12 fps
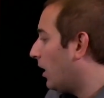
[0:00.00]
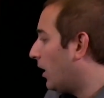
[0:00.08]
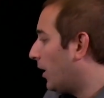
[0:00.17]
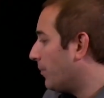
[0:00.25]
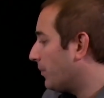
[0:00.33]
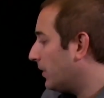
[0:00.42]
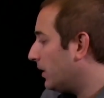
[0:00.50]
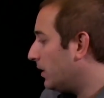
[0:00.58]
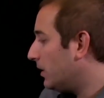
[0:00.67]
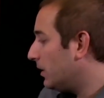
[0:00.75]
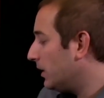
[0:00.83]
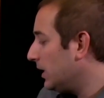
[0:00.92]
How
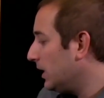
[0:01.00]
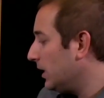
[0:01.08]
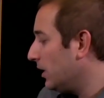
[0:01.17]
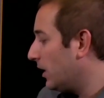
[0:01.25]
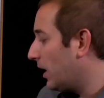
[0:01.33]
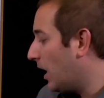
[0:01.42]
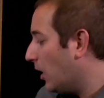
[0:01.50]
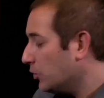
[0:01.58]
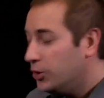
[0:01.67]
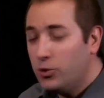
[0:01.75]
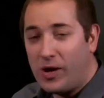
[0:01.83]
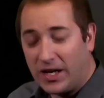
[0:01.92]

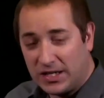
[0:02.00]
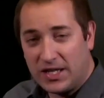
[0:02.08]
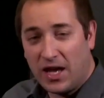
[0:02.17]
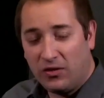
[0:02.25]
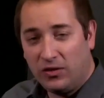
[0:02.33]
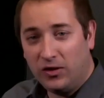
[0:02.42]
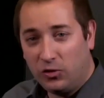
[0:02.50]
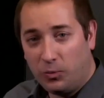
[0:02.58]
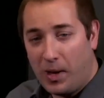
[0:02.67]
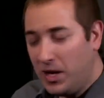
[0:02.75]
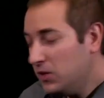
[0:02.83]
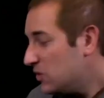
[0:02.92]
do you access this
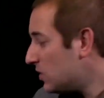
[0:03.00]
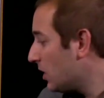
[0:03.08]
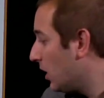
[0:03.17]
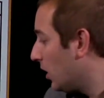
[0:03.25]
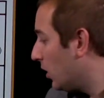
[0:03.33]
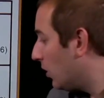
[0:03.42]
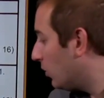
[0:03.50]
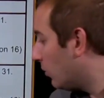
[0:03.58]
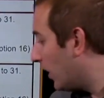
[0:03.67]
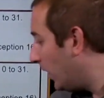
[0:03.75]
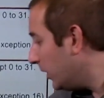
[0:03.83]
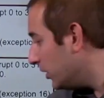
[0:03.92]
space?
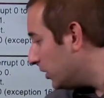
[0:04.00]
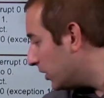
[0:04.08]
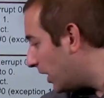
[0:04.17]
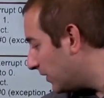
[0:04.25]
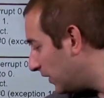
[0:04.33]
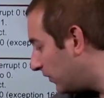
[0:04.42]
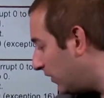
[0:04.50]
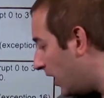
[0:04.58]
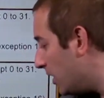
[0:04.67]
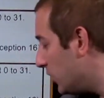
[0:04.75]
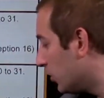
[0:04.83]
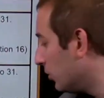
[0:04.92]
Well, as I
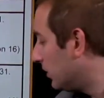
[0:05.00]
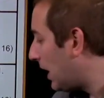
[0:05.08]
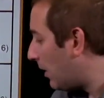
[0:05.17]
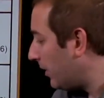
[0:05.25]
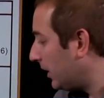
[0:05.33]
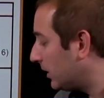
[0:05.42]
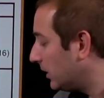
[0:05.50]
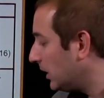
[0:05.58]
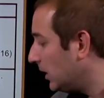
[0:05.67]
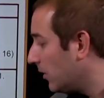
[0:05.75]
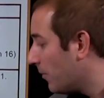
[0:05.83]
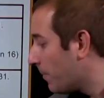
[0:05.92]
said, you could
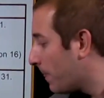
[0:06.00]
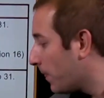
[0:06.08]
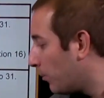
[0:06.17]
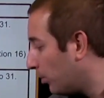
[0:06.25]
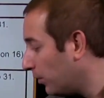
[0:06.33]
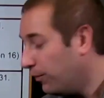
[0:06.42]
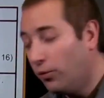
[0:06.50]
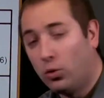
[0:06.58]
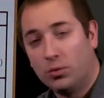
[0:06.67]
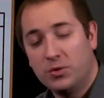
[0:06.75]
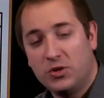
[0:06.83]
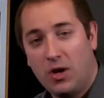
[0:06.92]
directly
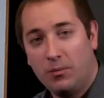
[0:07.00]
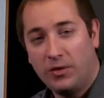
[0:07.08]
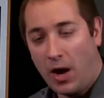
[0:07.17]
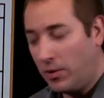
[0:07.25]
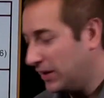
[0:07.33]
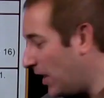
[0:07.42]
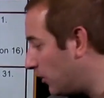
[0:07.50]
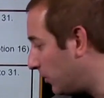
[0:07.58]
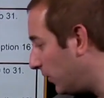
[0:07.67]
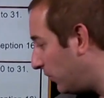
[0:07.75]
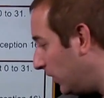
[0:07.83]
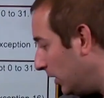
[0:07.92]
perform some direct
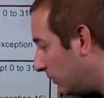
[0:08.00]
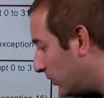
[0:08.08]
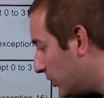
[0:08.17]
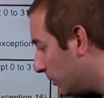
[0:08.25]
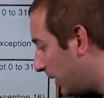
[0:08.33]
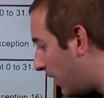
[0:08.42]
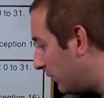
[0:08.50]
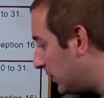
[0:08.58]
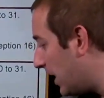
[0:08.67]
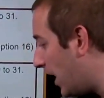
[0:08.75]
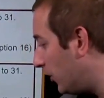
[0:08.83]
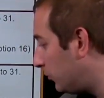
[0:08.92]
addressing. So you'll have
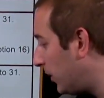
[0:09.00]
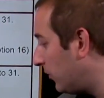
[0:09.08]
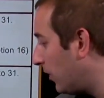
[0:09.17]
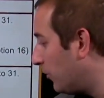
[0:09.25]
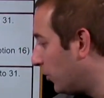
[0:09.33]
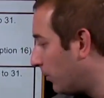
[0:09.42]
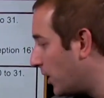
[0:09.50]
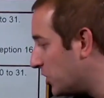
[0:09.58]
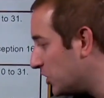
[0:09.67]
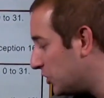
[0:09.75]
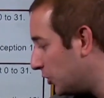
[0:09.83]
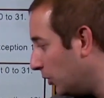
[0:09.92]
the address of your
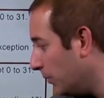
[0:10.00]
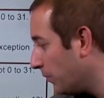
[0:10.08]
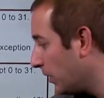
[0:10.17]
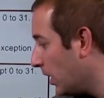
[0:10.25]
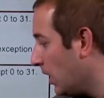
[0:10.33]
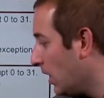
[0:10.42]
register